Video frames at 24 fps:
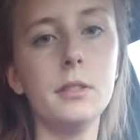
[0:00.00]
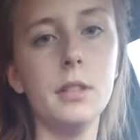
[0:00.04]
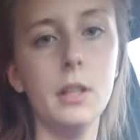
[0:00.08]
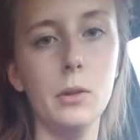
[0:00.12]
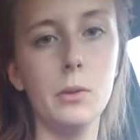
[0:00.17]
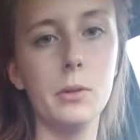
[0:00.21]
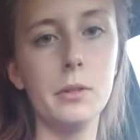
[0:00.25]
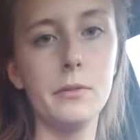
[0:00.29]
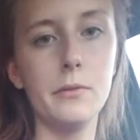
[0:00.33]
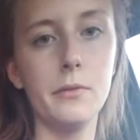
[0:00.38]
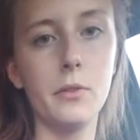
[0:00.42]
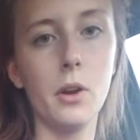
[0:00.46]
It
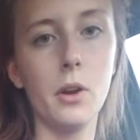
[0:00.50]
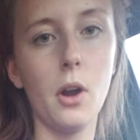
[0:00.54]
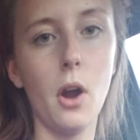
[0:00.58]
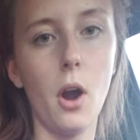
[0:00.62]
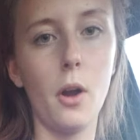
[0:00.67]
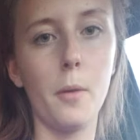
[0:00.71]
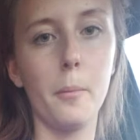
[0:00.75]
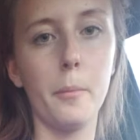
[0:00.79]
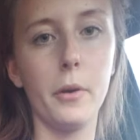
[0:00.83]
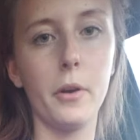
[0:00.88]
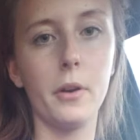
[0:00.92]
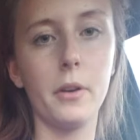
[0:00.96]
was for
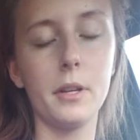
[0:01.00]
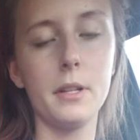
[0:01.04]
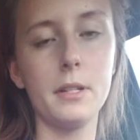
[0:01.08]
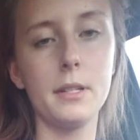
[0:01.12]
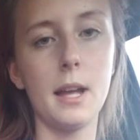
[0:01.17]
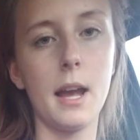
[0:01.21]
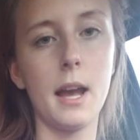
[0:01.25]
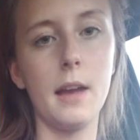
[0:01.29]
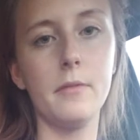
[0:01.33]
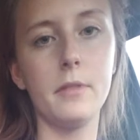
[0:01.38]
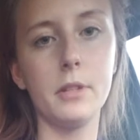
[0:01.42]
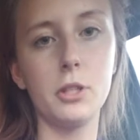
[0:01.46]
heartburn, because
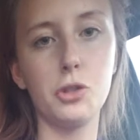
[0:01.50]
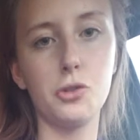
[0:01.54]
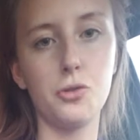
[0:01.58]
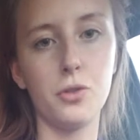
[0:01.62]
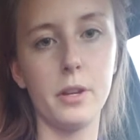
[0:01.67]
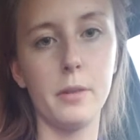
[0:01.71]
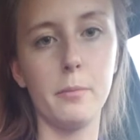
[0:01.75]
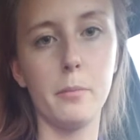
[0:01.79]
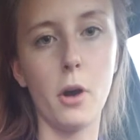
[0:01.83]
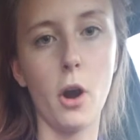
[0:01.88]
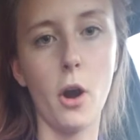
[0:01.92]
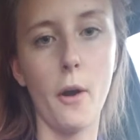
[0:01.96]
I have
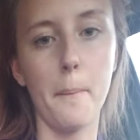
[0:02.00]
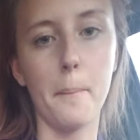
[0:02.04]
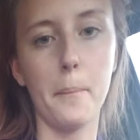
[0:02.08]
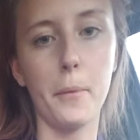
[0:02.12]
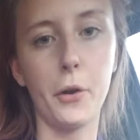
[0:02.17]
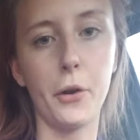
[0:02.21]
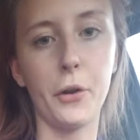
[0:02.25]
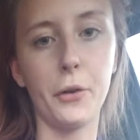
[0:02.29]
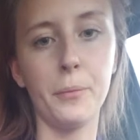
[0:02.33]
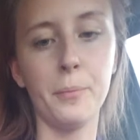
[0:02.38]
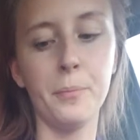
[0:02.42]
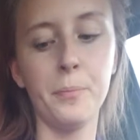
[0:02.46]
extreme
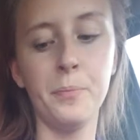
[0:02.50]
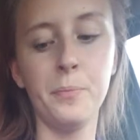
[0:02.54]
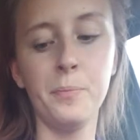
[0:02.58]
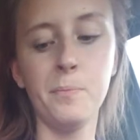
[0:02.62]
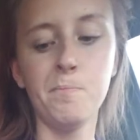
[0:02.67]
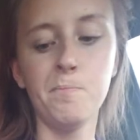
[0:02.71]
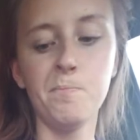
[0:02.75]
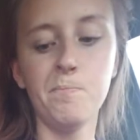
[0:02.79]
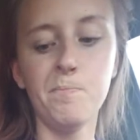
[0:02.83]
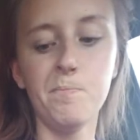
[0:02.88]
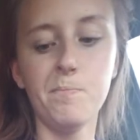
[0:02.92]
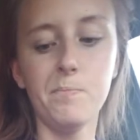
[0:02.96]
heartburn.
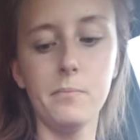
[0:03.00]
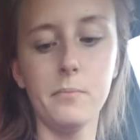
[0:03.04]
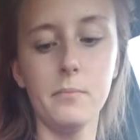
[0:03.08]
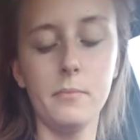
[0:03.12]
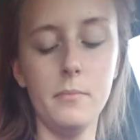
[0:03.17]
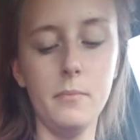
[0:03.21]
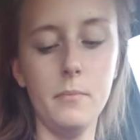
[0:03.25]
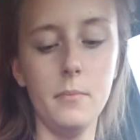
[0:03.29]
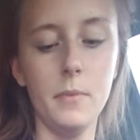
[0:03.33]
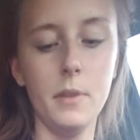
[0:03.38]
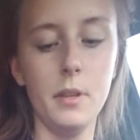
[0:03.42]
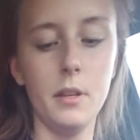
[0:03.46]

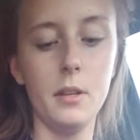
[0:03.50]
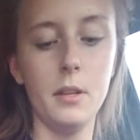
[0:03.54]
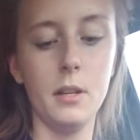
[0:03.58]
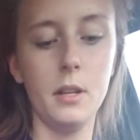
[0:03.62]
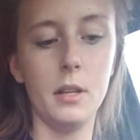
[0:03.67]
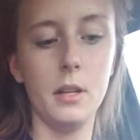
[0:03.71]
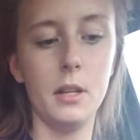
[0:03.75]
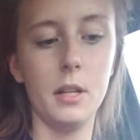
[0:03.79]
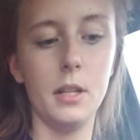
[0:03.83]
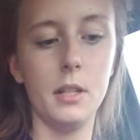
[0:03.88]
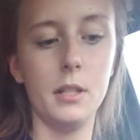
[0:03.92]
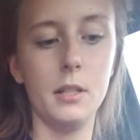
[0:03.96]

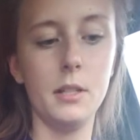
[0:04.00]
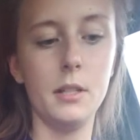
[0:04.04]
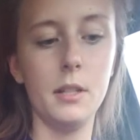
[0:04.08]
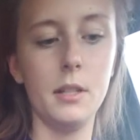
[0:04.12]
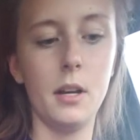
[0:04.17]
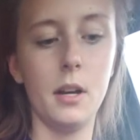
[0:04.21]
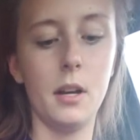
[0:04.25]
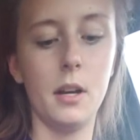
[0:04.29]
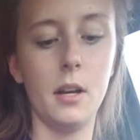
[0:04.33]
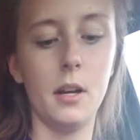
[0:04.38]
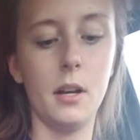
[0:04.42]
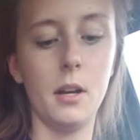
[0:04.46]
And
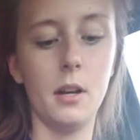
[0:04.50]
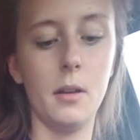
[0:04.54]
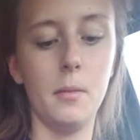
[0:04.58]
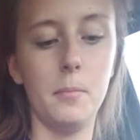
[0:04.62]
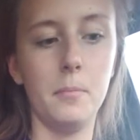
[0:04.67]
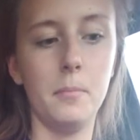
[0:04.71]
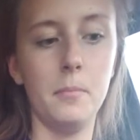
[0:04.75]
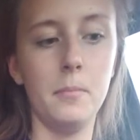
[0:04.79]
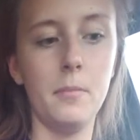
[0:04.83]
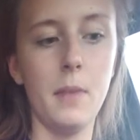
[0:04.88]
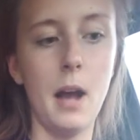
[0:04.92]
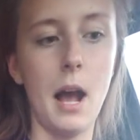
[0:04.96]

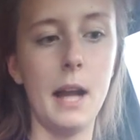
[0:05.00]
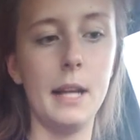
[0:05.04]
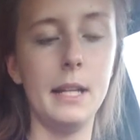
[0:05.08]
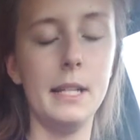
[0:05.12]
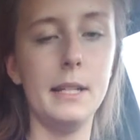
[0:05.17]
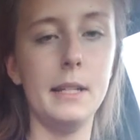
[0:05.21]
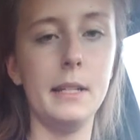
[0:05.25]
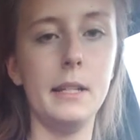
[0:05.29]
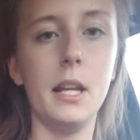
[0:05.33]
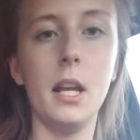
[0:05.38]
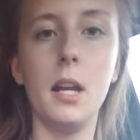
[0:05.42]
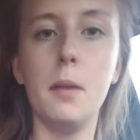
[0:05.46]
I
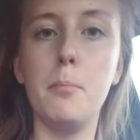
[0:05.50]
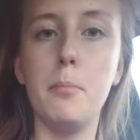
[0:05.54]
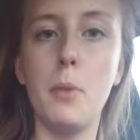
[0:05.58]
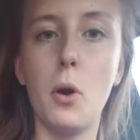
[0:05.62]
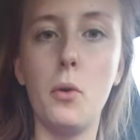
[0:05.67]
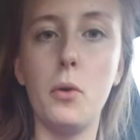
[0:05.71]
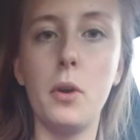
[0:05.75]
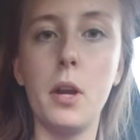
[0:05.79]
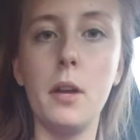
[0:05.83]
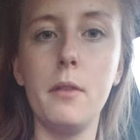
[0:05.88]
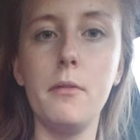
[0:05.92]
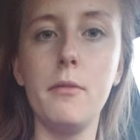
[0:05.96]
needed
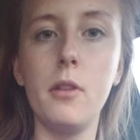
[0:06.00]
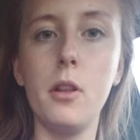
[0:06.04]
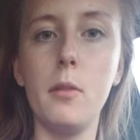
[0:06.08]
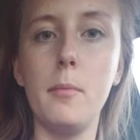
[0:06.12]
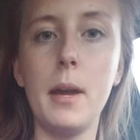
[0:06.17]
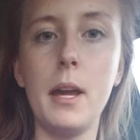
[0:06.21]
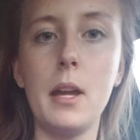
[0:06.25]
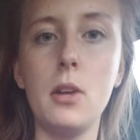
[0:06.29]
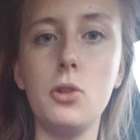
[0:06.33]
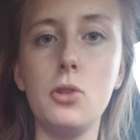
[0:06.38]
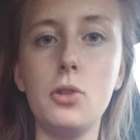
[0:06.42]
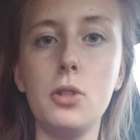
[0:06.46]
bone
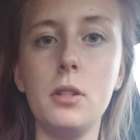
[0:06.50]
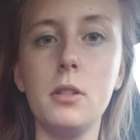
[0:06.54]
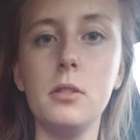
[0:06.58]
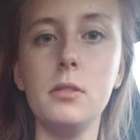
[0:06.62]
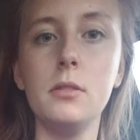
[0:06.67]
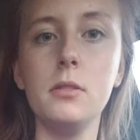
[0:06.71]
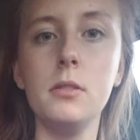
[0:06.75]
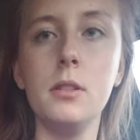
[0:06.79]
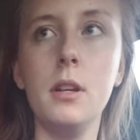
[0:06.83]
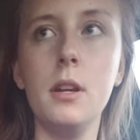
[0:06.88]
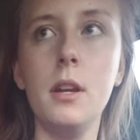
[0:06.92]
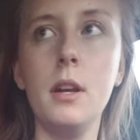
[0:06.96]

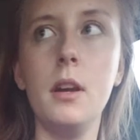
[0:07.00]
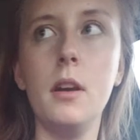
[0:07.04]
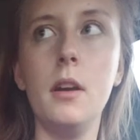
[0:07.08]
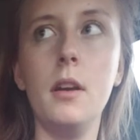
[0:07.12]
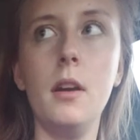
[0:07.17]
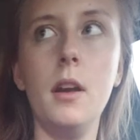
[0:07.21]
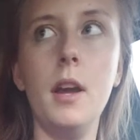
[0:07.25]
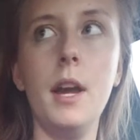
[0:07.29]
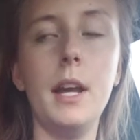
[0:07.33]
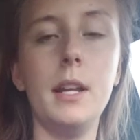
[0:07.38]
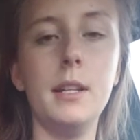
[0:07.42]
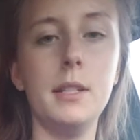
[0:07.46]

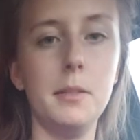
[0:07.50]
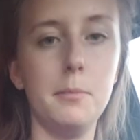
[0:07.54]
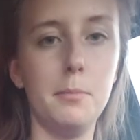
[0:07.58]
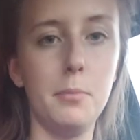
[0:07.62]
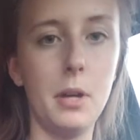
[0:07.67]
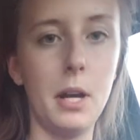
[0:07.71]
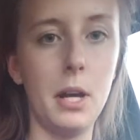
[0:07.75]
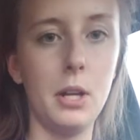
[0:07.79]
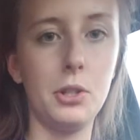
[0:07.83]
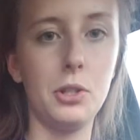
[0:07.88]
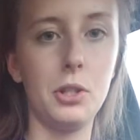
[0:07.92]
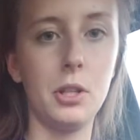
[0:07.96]
inflammation and
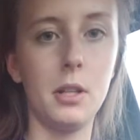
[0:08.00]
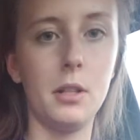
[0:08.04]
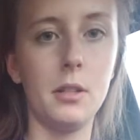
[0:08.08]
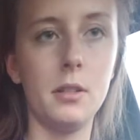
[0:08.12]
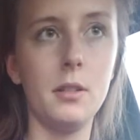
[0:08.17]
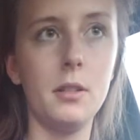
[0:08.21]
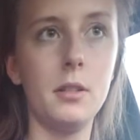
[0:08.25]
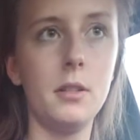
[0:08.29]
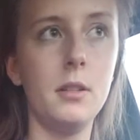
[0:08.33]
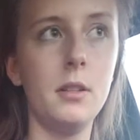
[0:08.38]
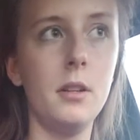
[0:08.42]
depression.